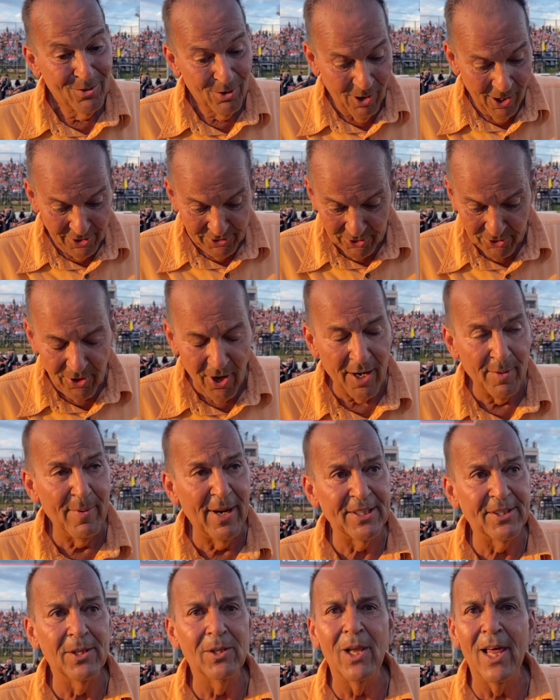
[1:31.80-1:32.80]
We're also talking
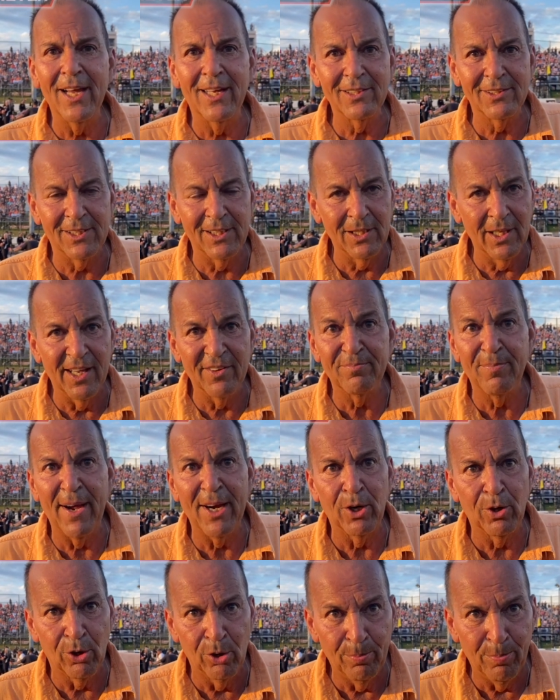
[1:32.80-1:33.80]
about the legacy left by
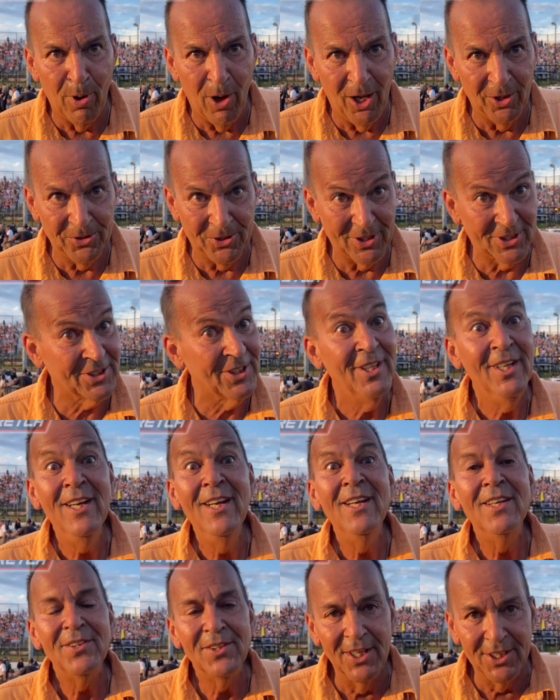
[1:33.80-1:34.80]
Earl Baltus
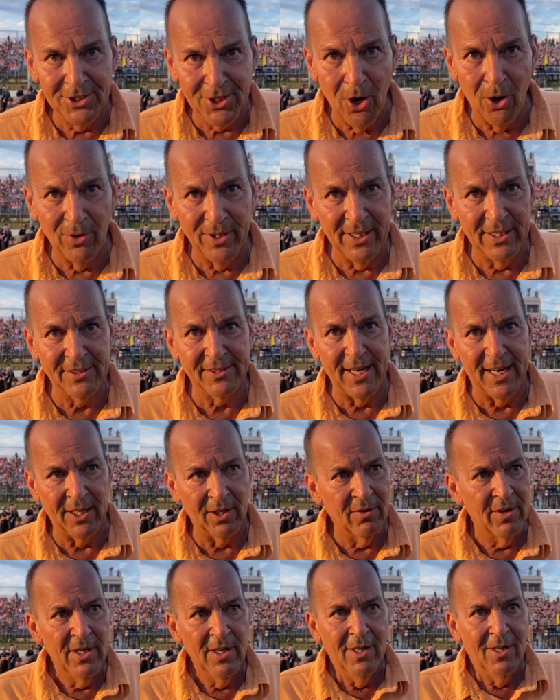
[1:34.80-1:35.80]
that Tony has taken.
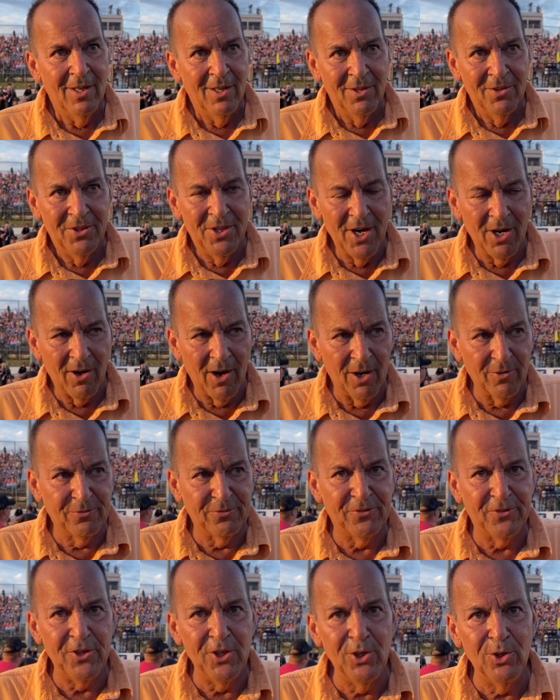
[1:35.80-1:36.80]
There are
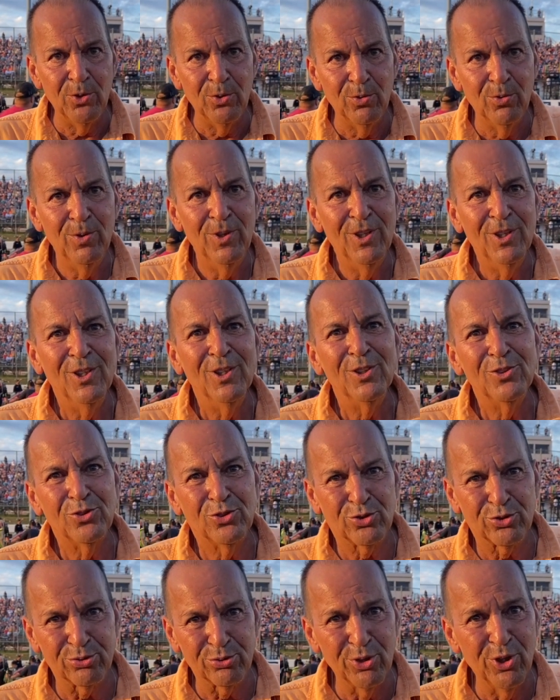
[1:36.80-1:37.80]
few
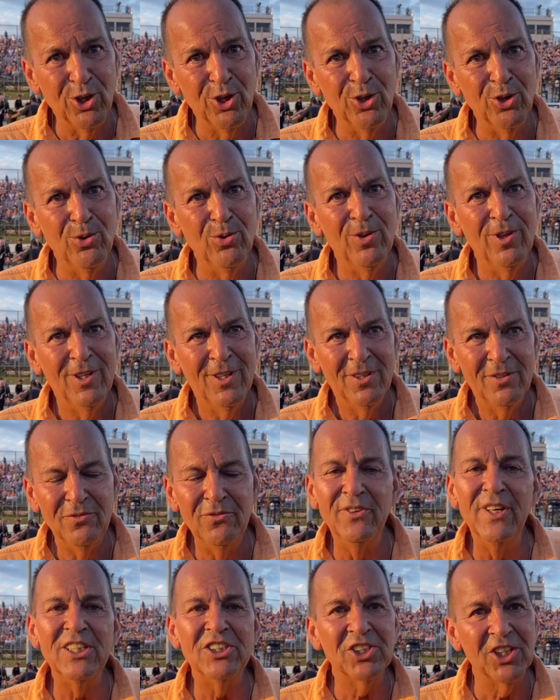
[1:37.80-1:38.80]
true
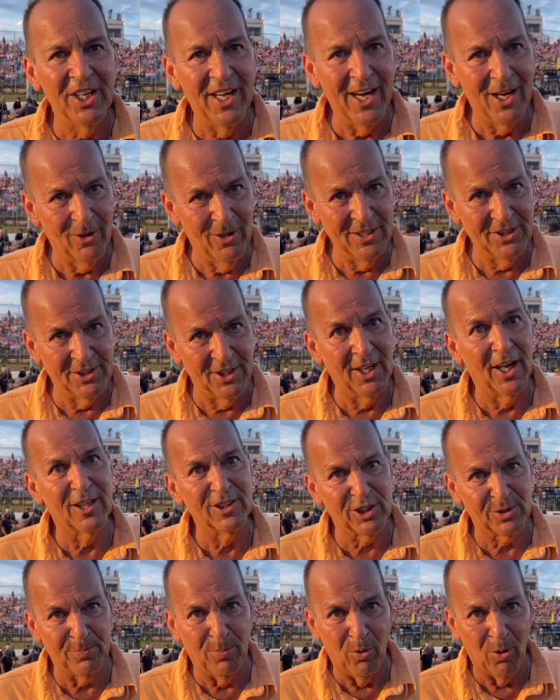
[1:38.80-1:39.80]
visionaries in our
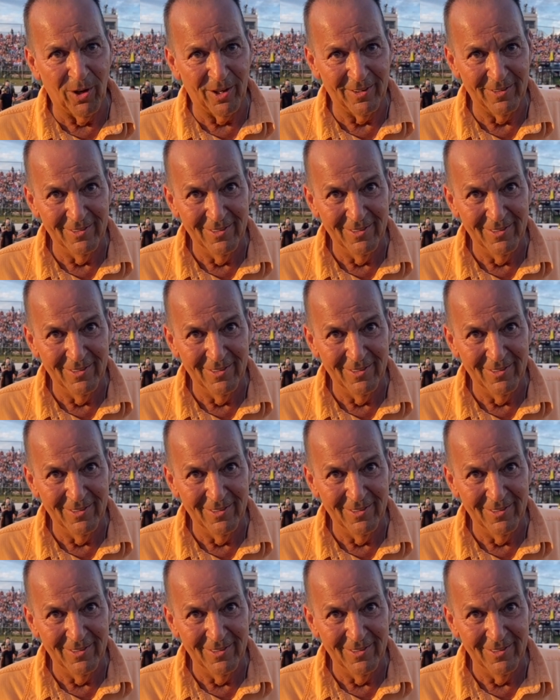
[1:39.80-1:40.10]
sport,